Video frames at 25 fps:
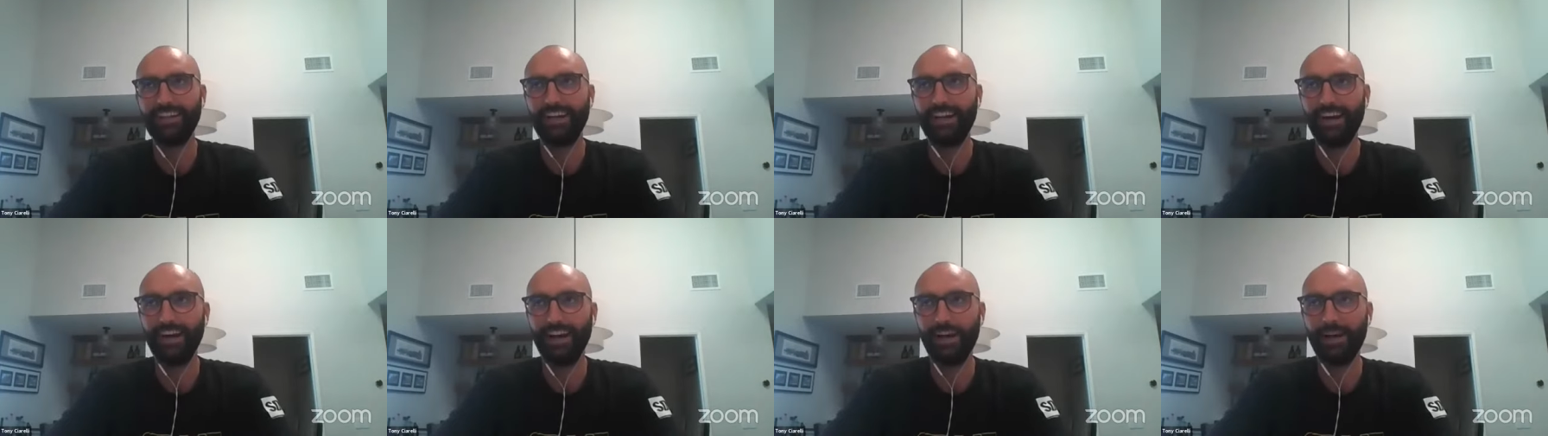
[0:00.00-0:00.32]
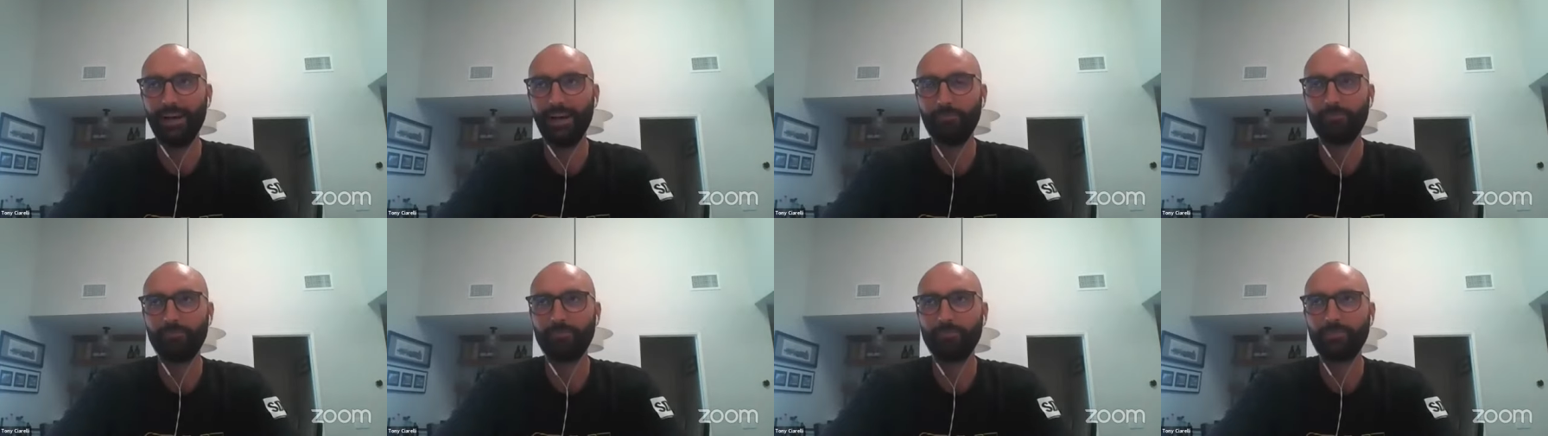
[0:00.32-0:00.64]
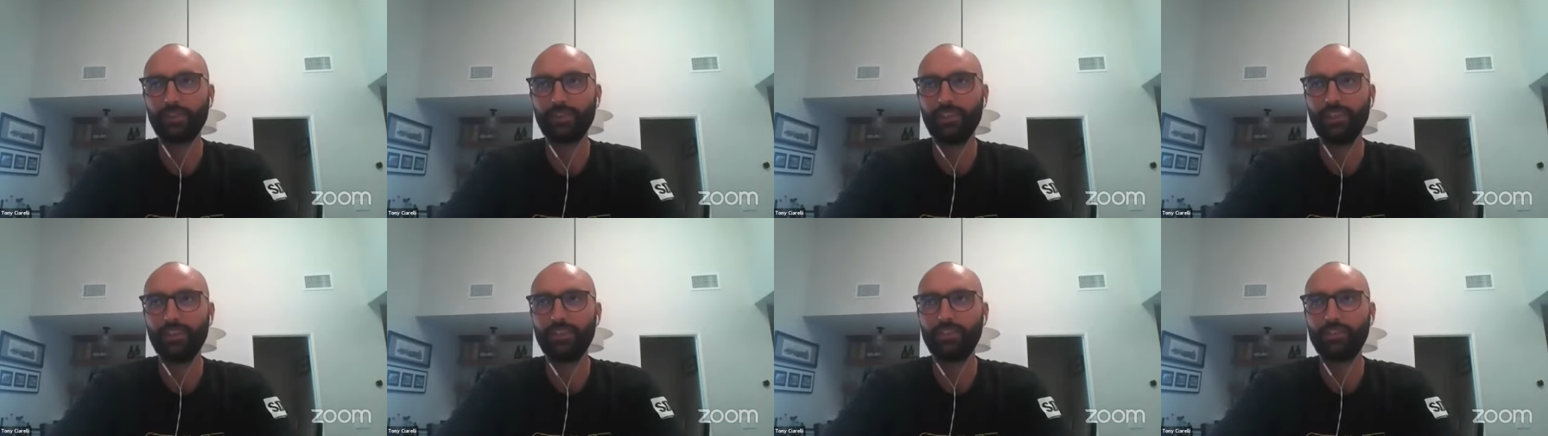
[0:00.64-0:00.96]
um,
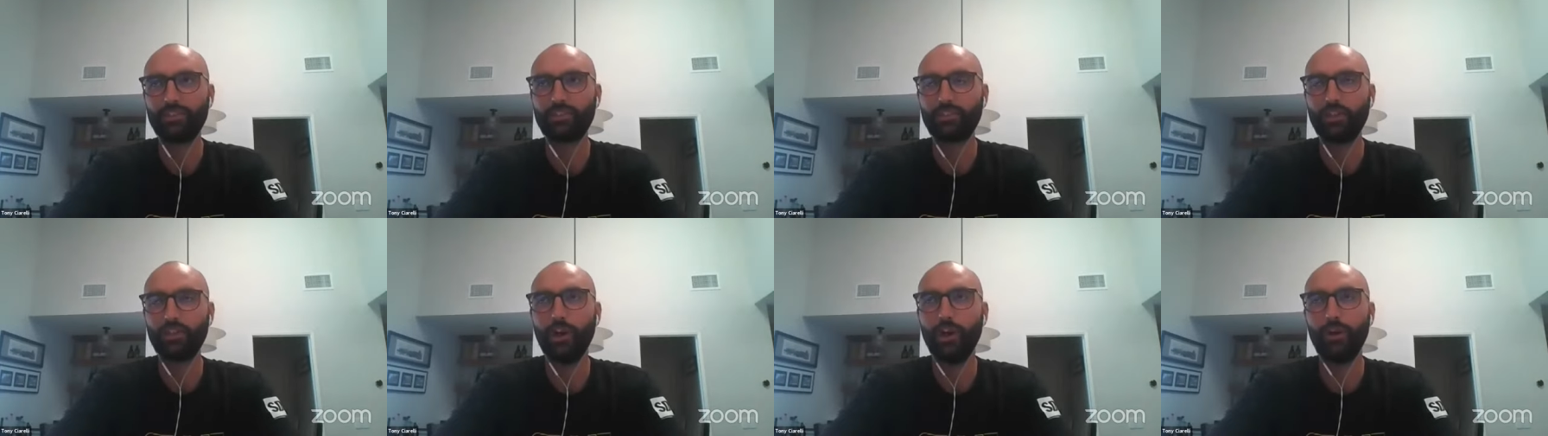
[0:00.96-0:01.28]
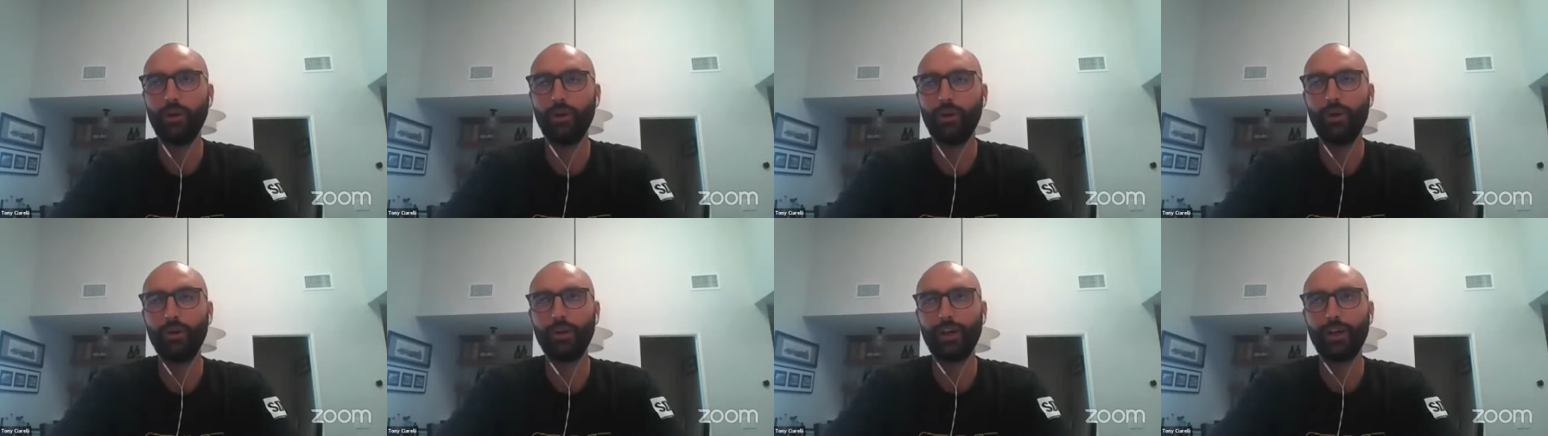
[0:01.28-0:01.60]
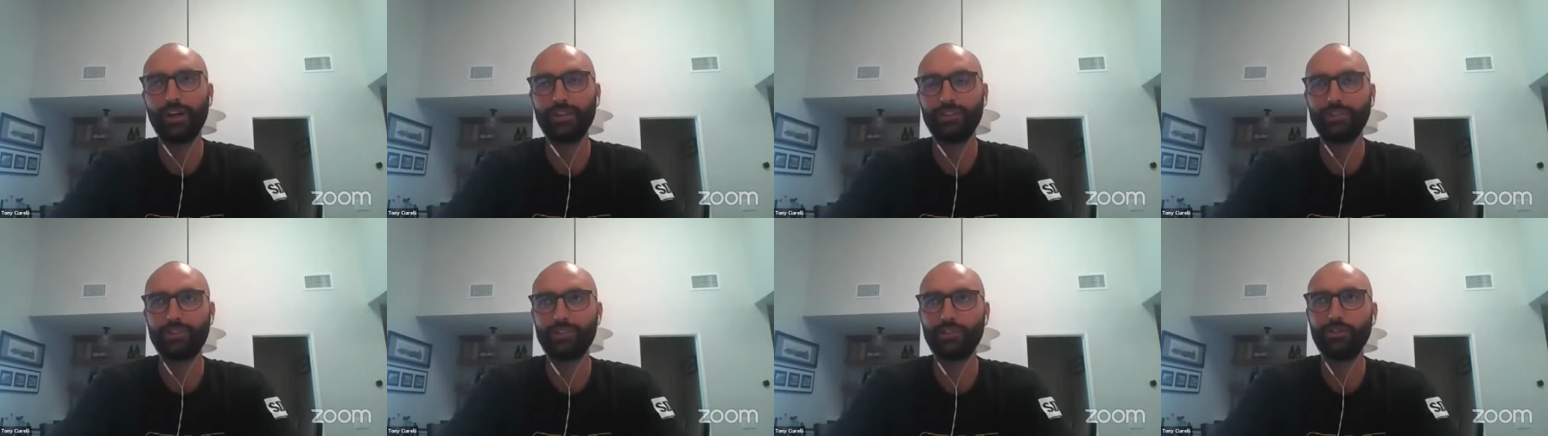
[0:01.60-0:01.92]
so hold
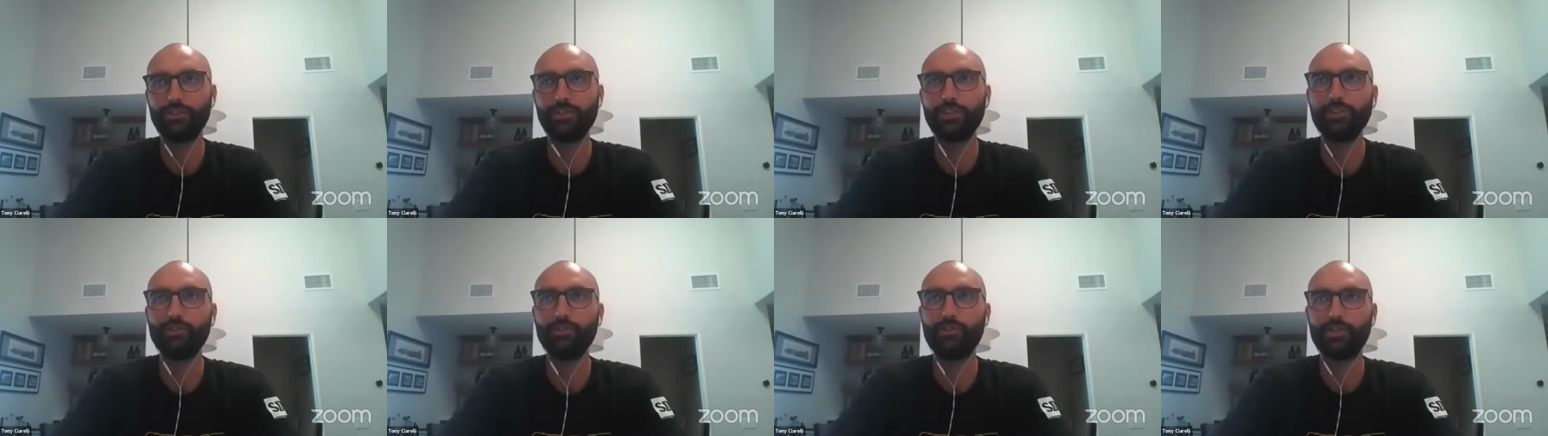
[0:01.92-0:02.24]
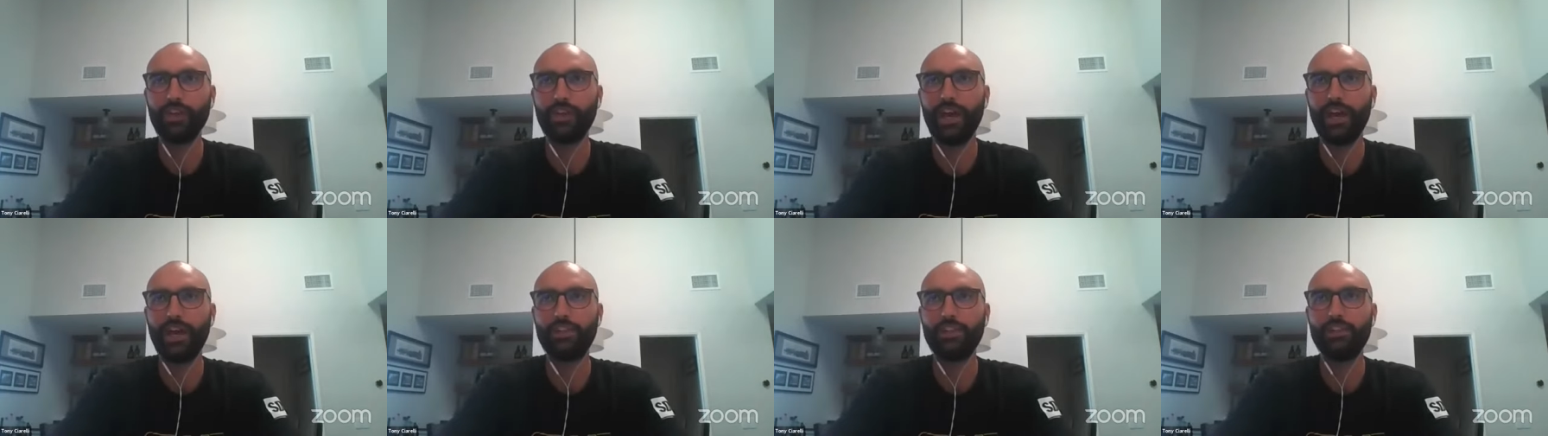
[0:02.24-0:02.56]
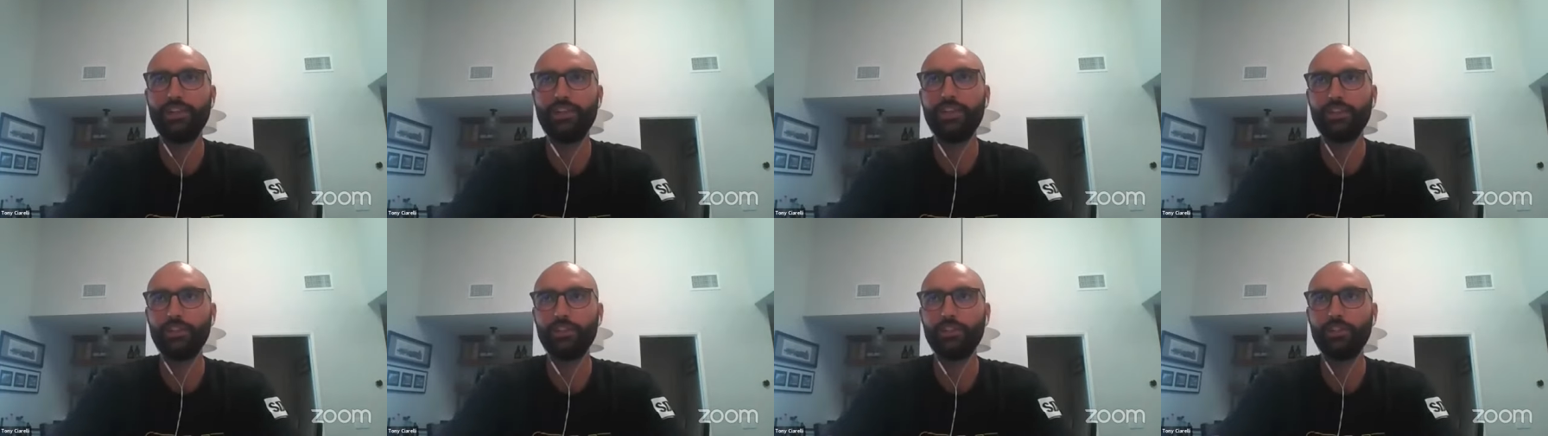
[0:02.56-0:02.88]
on so you said that